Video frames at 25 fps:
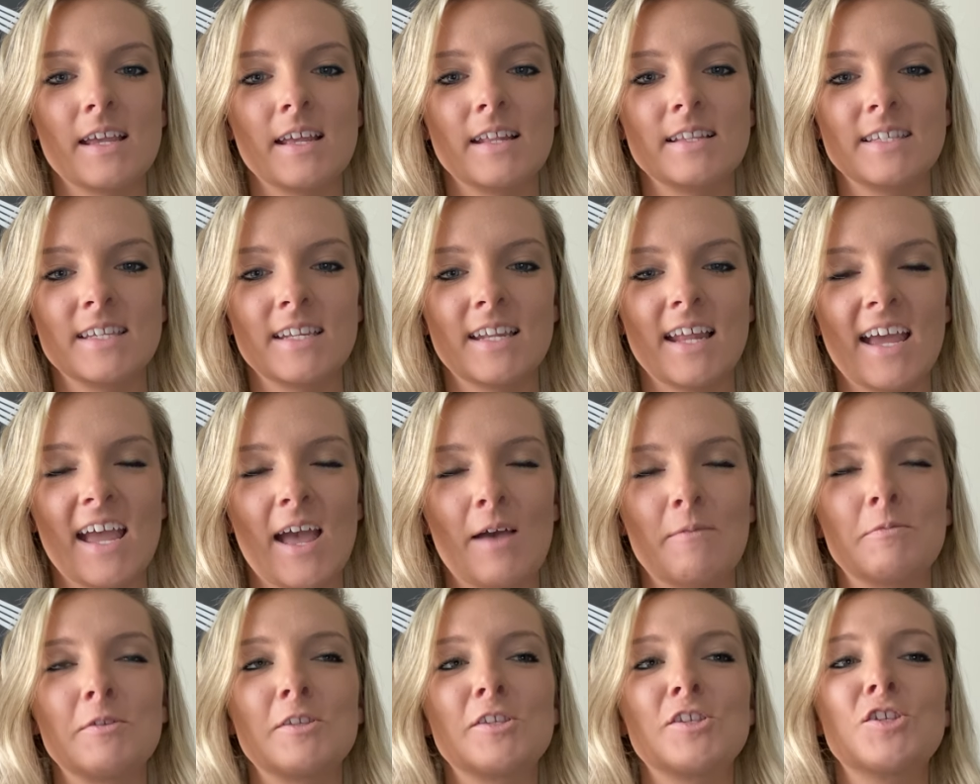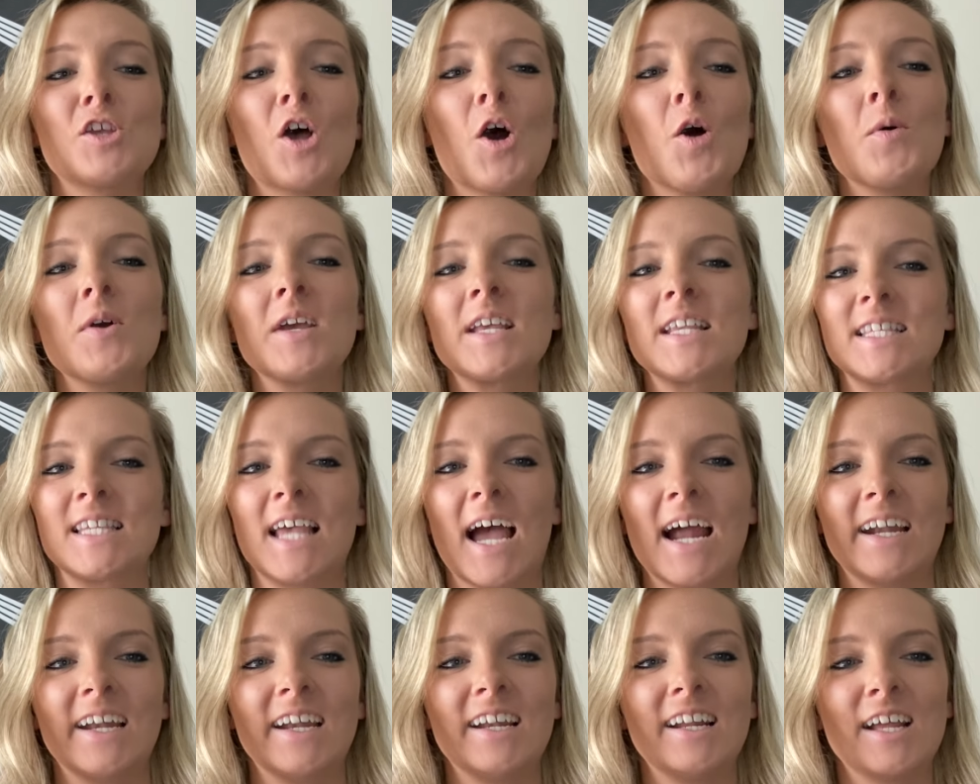and today I'm so
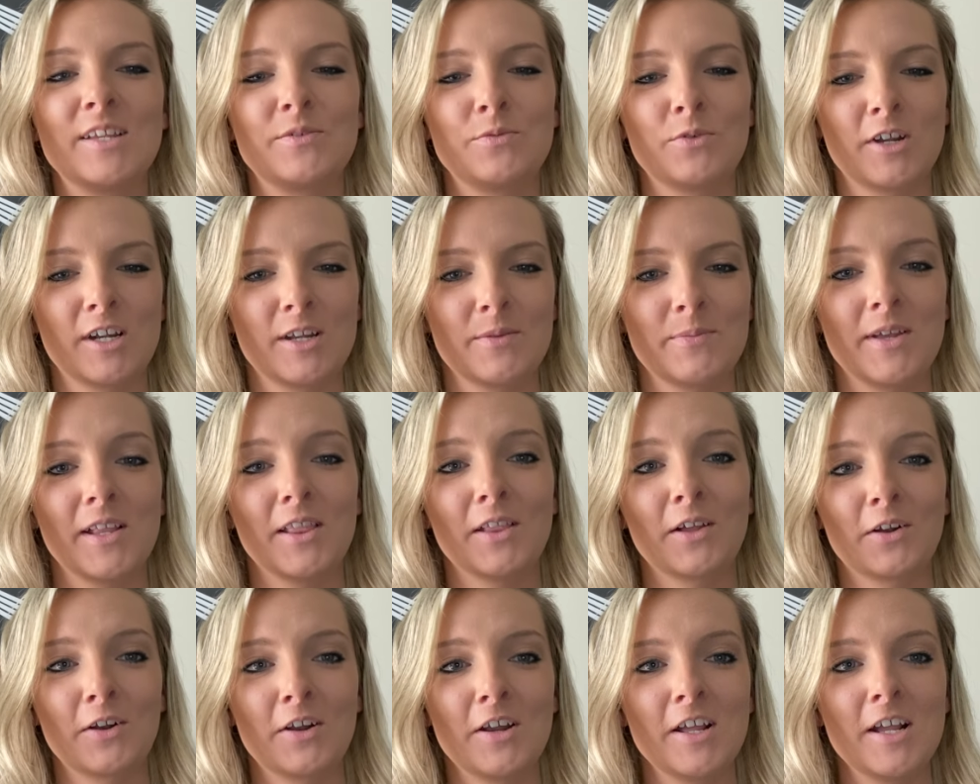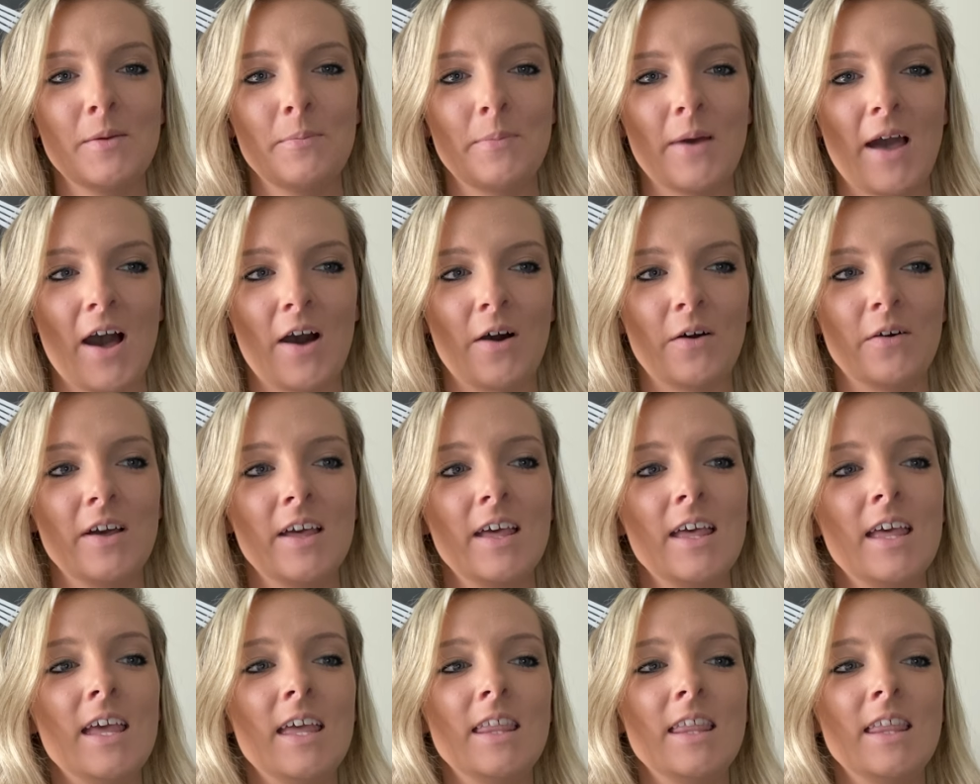excited because we're going to be learning about